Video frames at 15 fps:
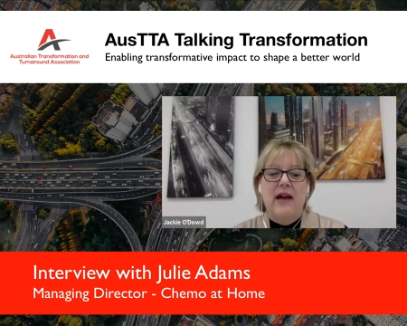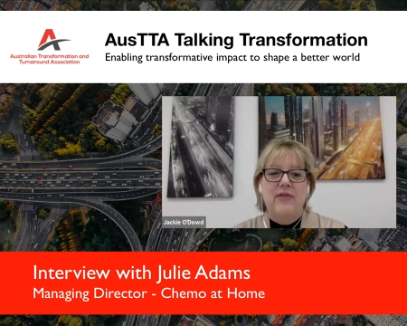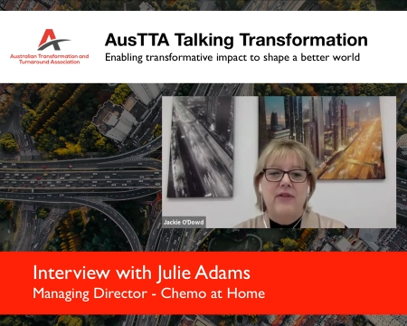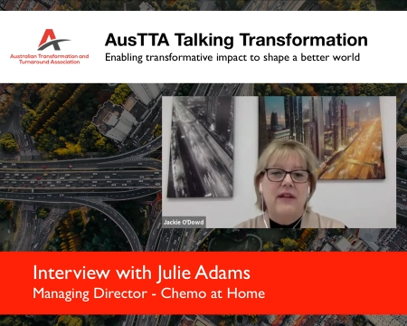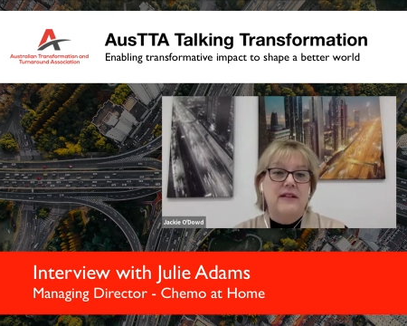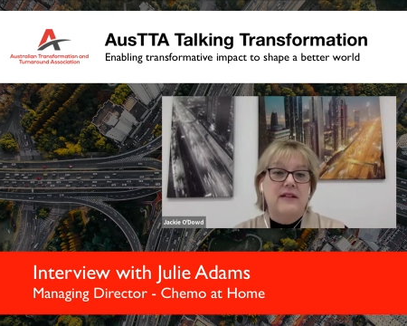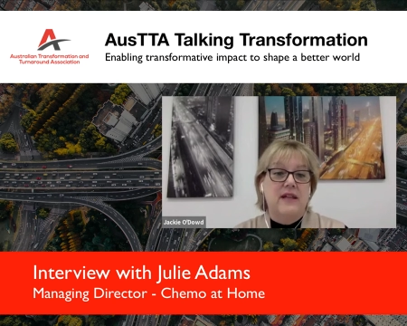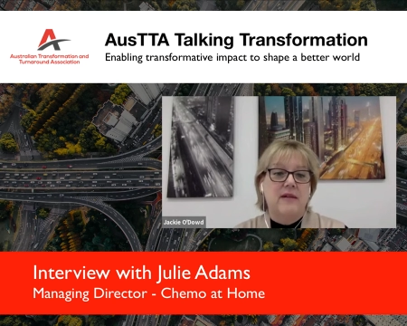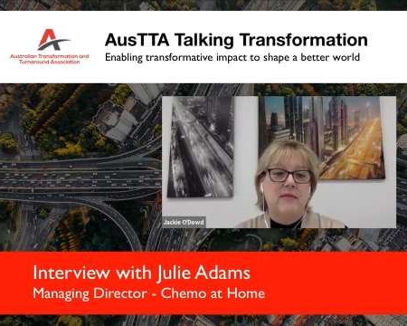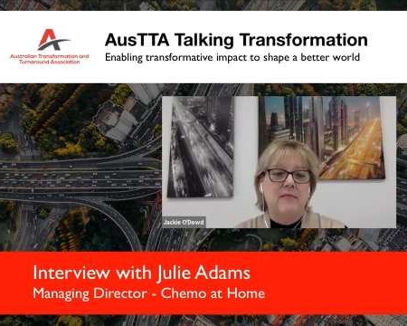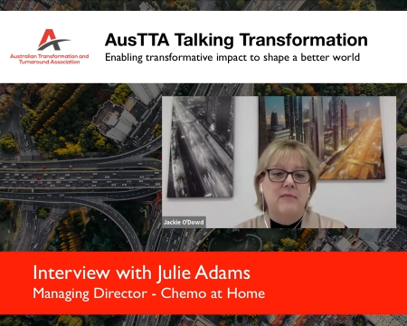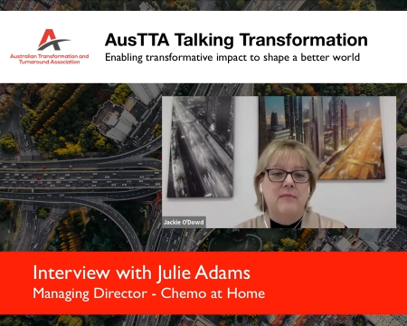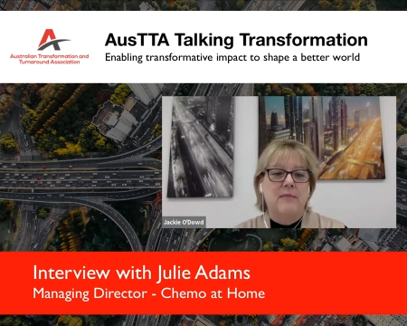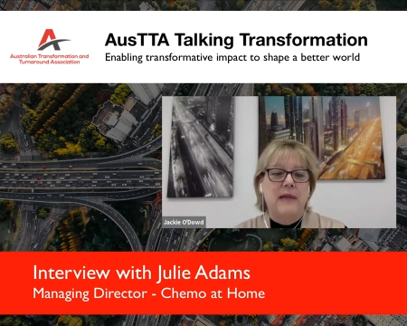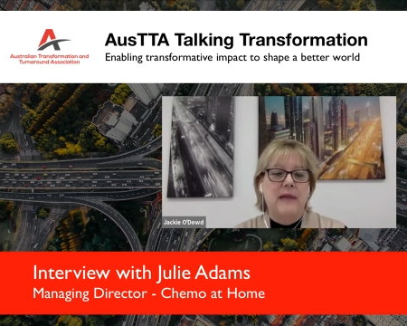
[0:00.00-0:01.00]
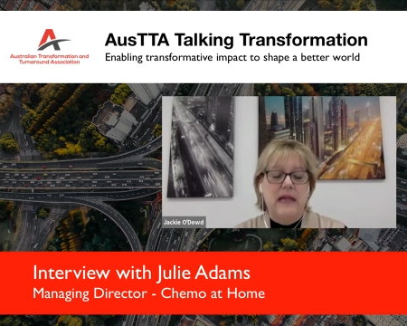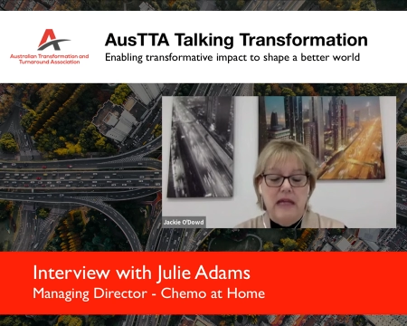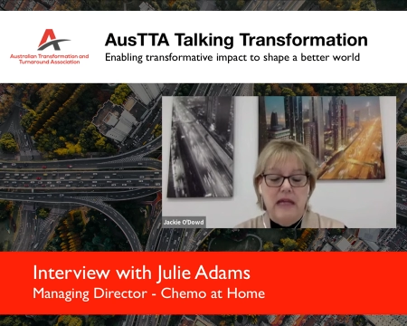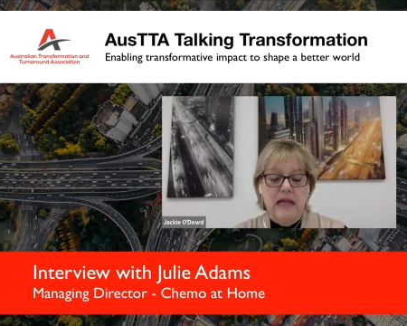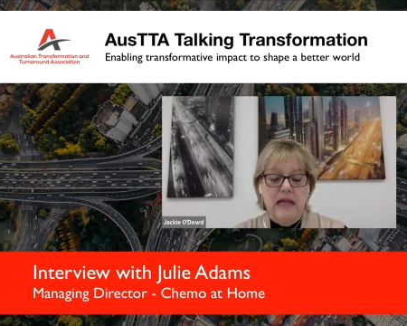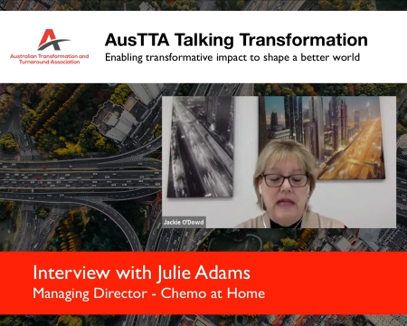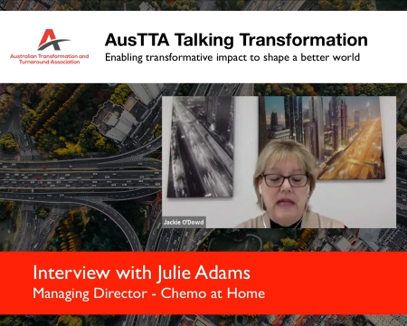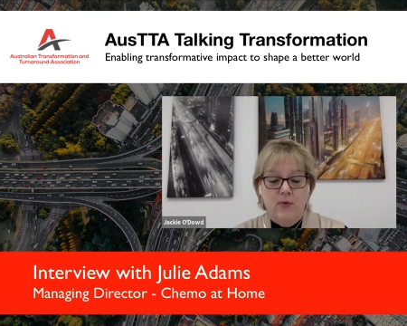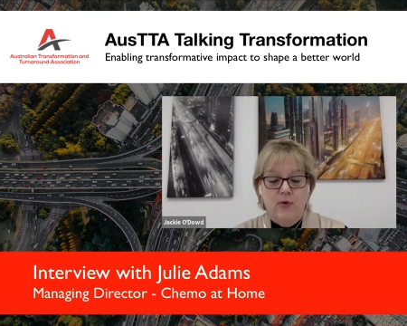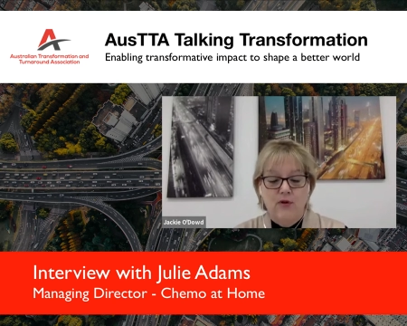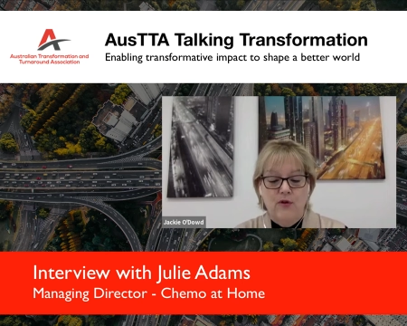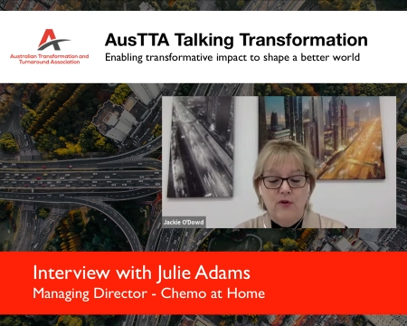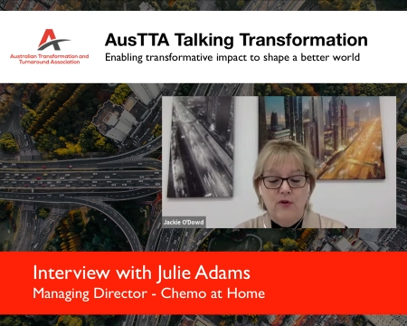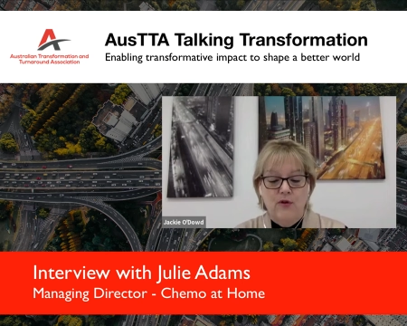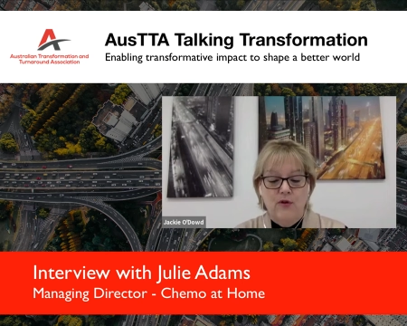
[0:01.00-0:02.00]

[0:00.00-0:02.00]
how things can be improved.